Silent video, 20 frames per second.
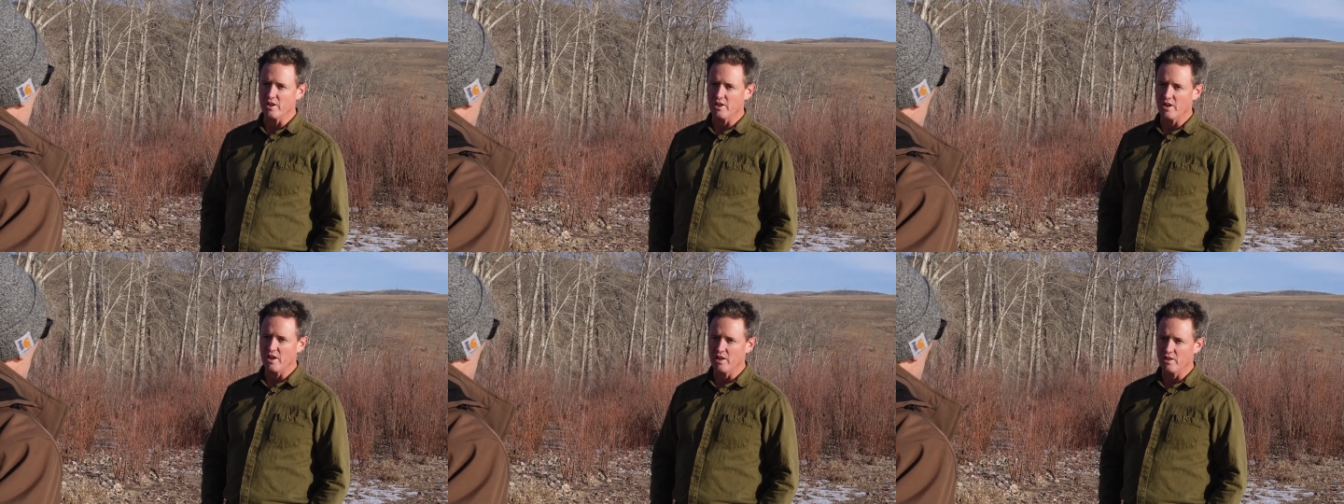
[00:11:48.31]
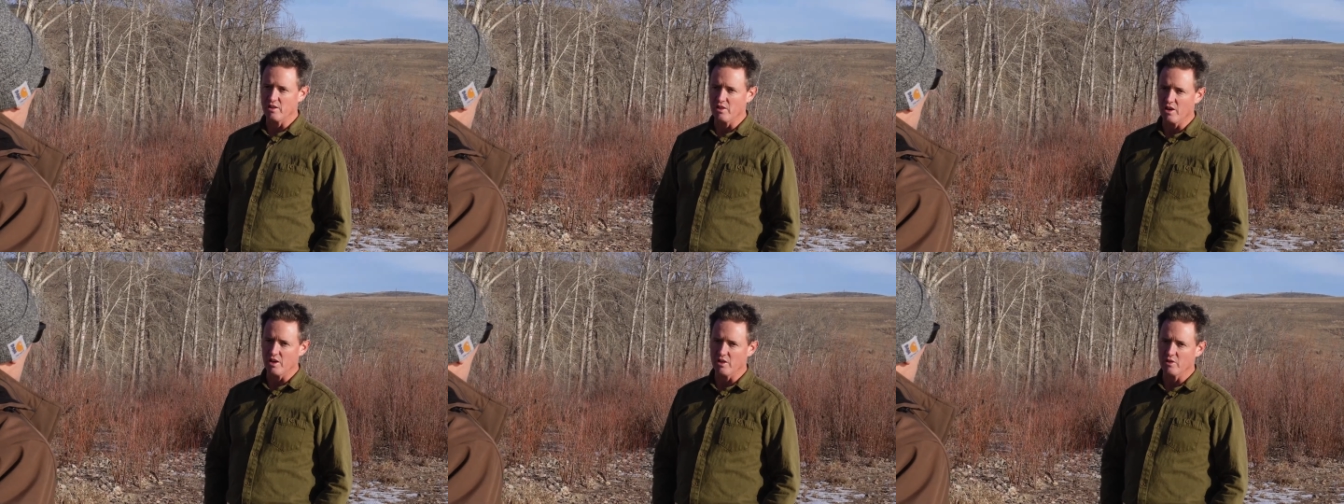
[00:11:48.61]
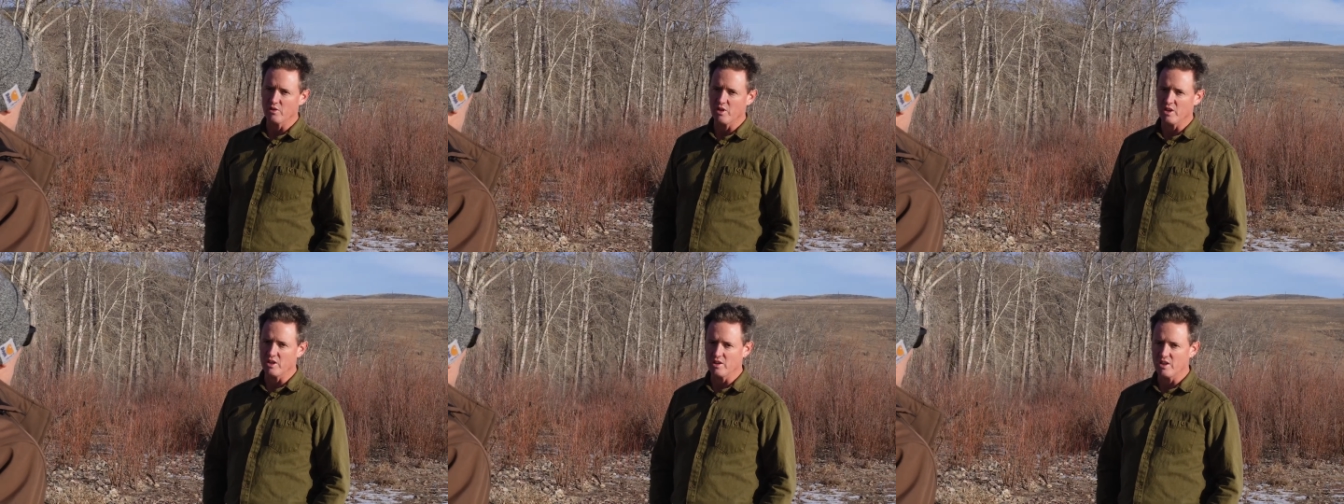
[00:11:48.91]

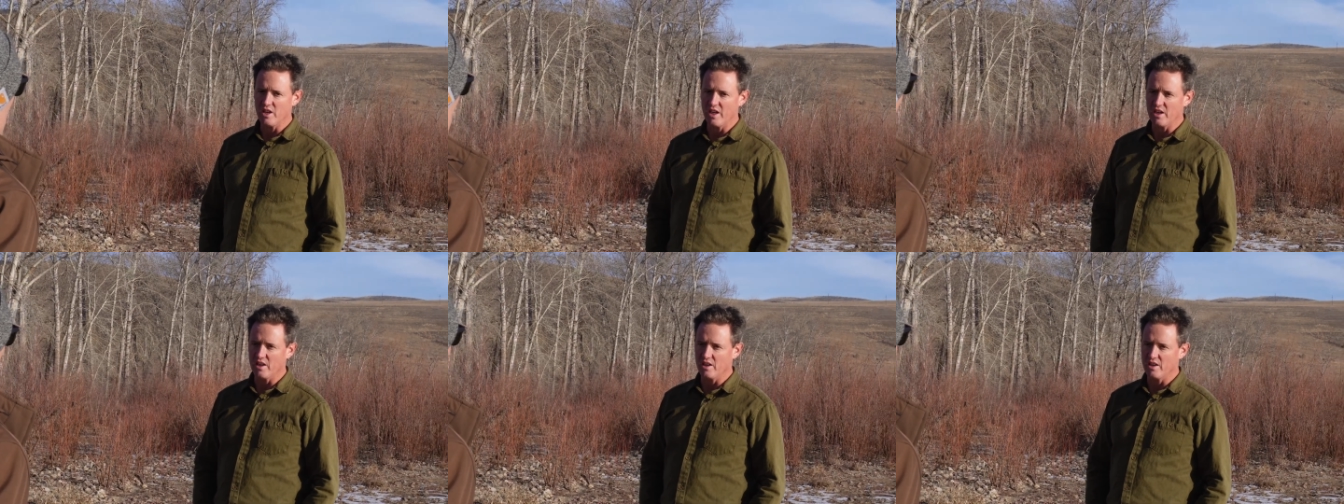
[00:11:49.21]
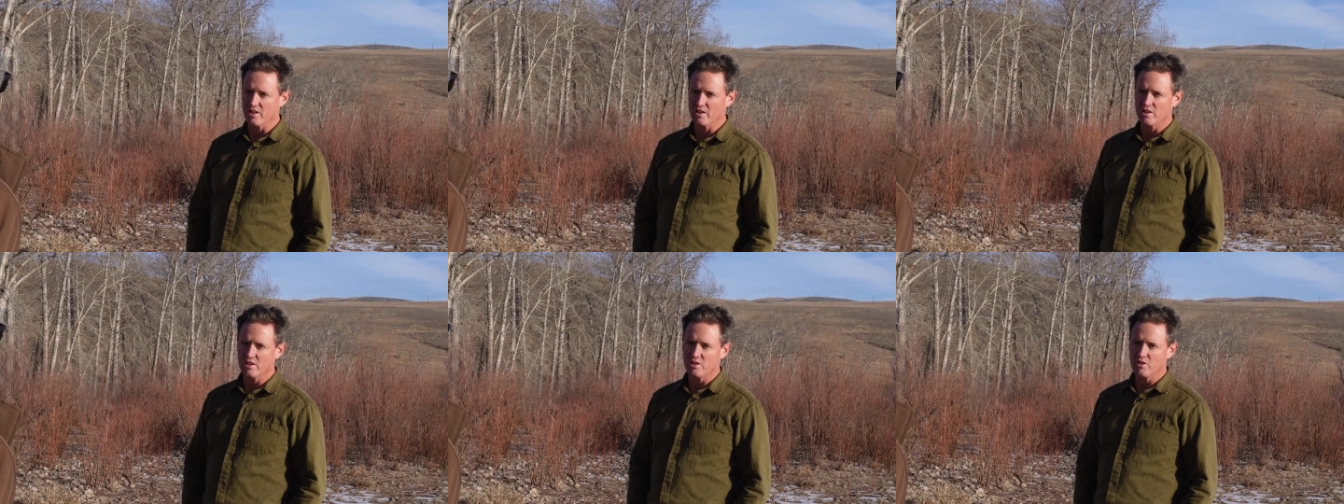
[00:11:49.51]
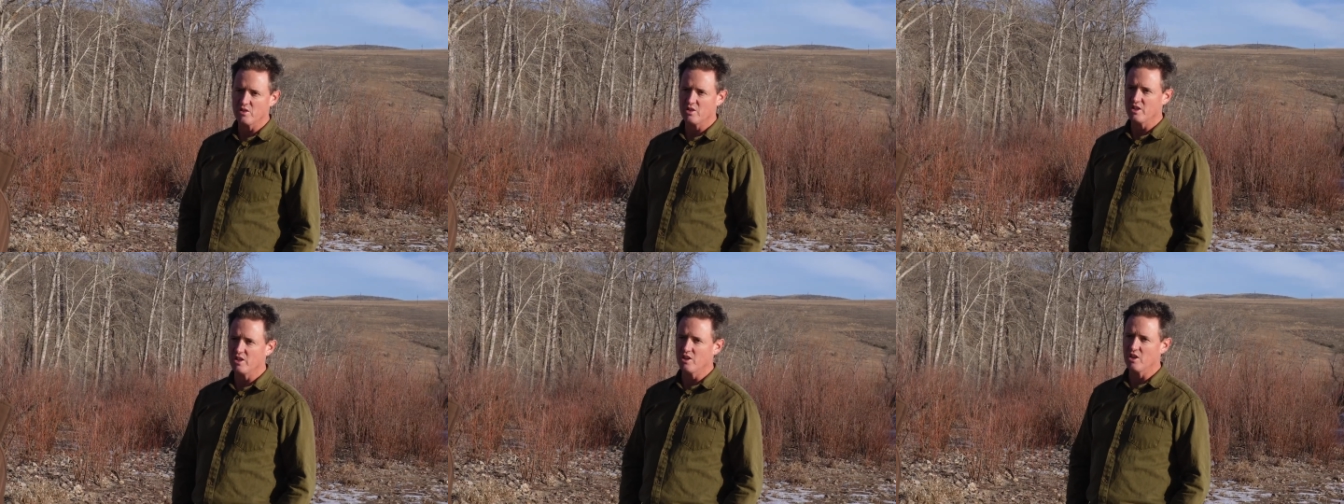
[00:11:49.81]
in Canada's
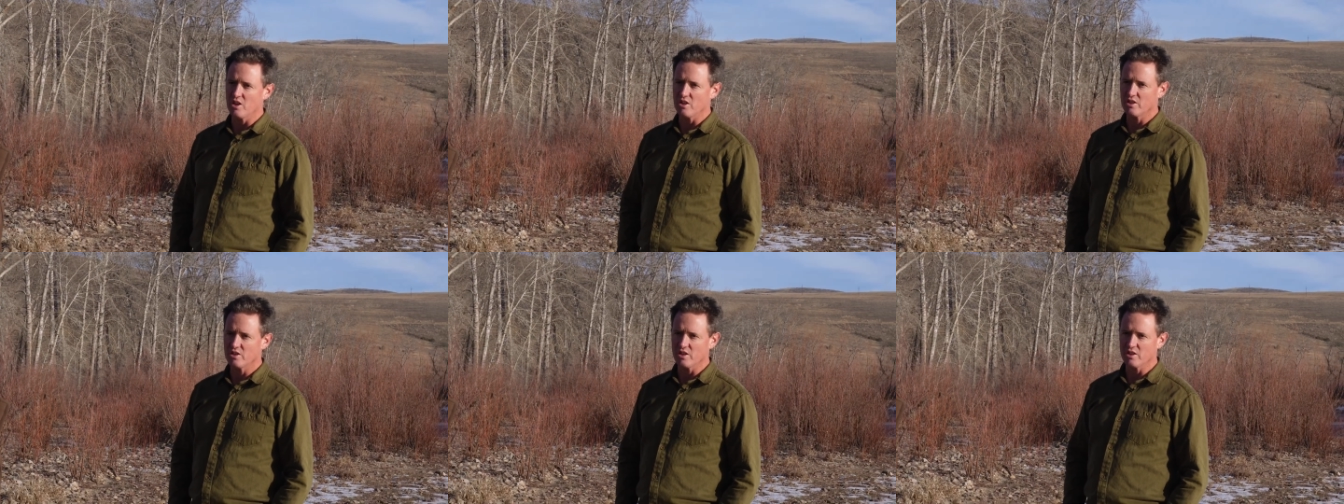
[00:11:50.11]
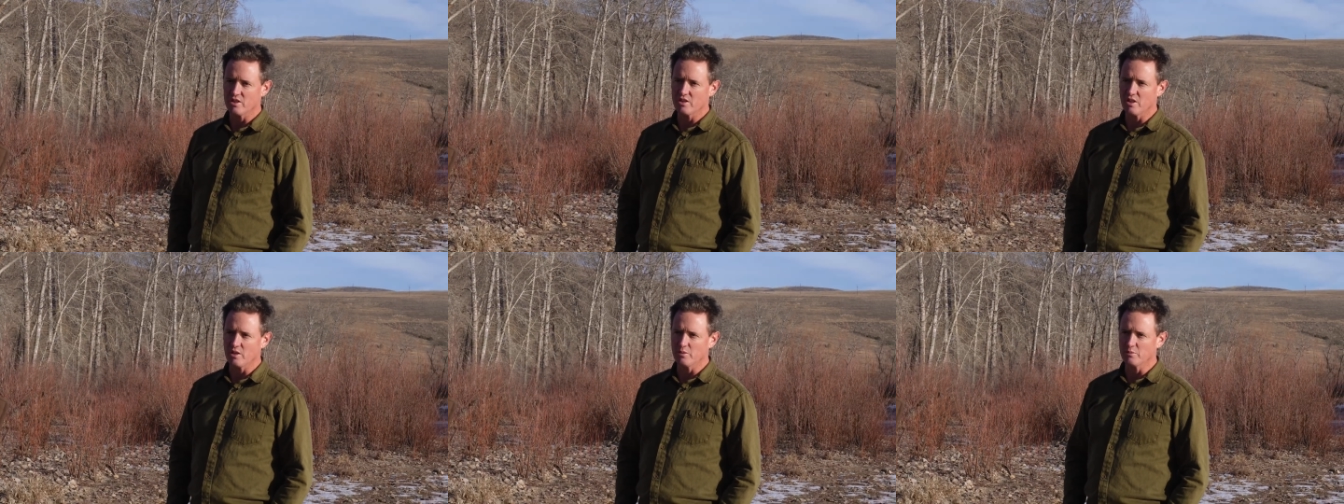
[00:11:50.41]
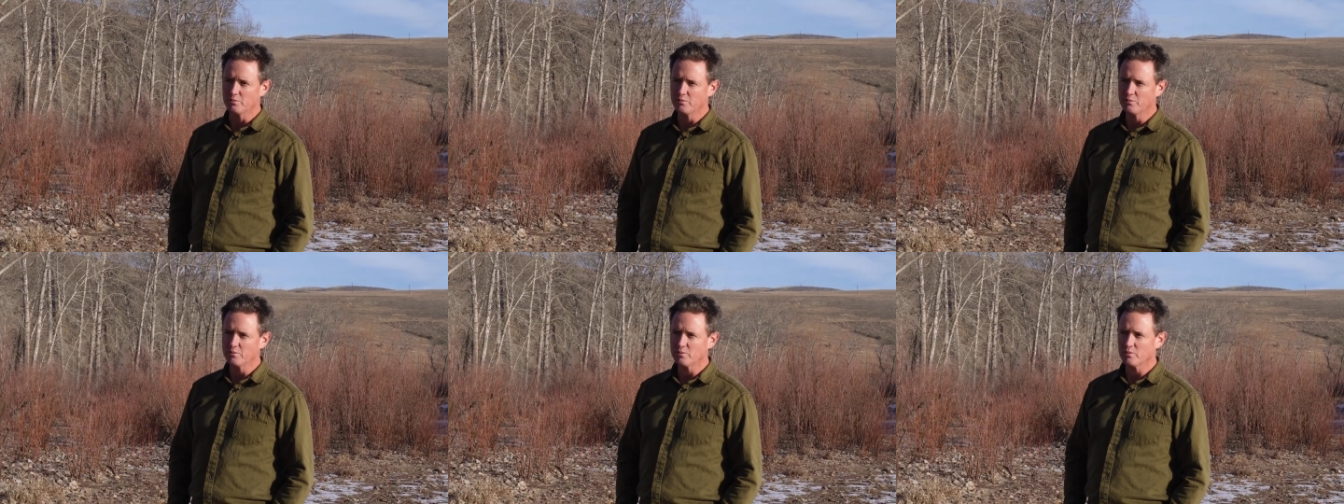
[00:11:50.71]
CDAR
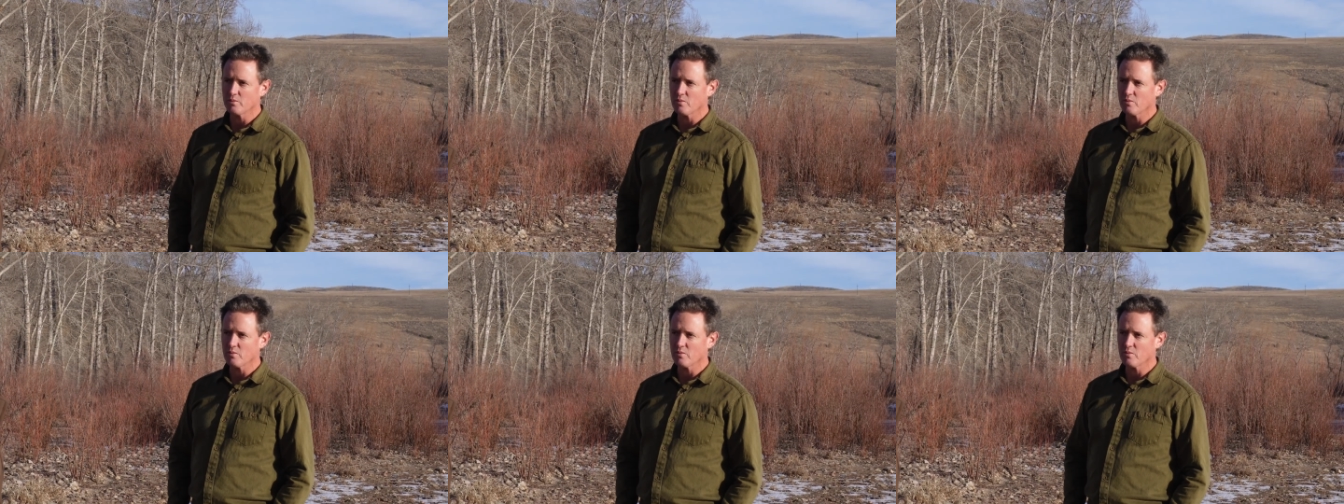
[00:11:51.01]
system.